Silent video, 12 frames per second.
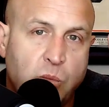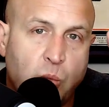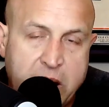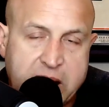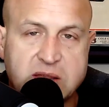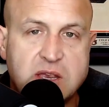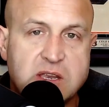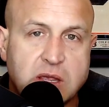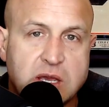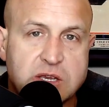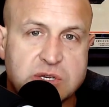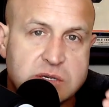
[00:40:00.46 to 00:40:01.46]
Wickedly
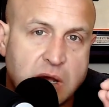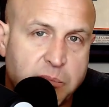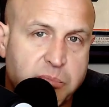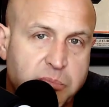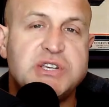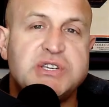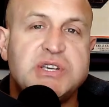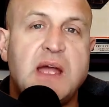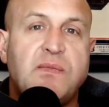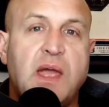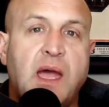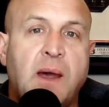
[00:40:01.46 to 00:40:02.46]
delicious.
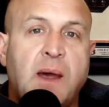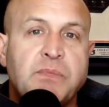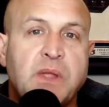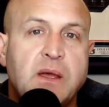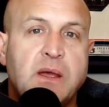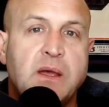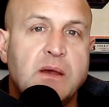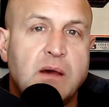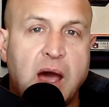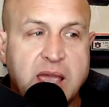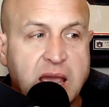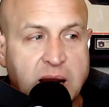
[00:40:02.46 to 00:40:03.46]
Appreciate them.
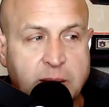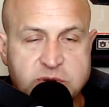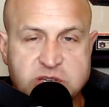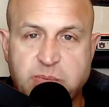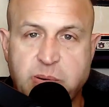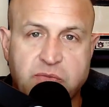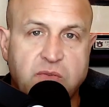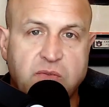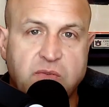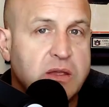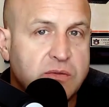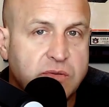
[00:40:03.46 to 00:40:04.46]
Again, I'm supposed to
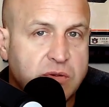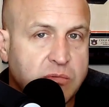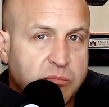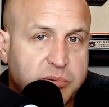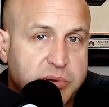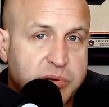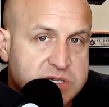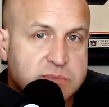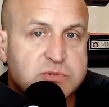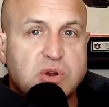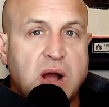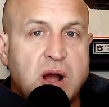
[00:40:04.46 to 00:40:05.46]
tell you to please
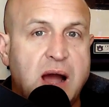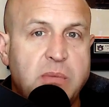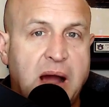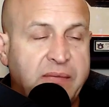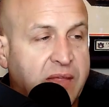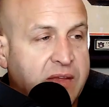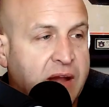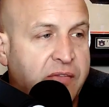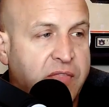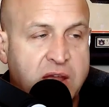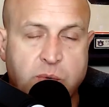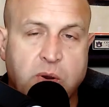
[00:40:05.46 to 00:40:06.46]
subscribe. I
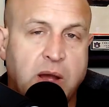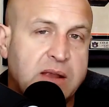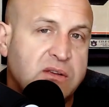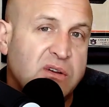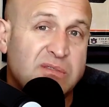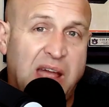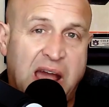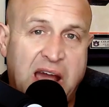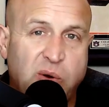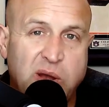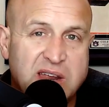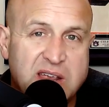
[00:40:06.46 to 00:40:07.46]
think we're like doing
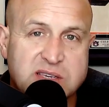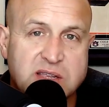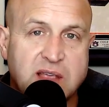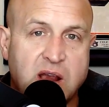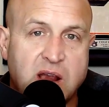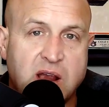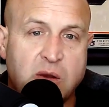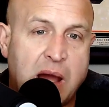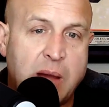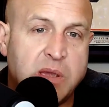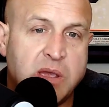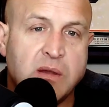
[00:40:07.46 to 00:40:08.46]
halfway decent there. We
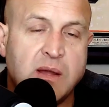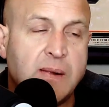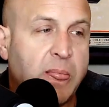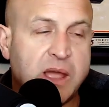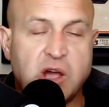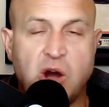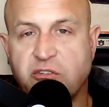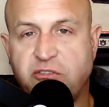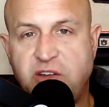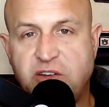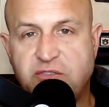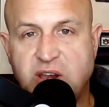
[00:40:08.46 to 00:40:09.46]
might be like over
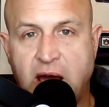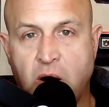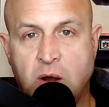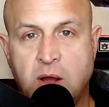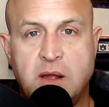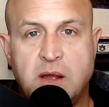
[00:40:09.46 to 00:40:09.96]
50 now.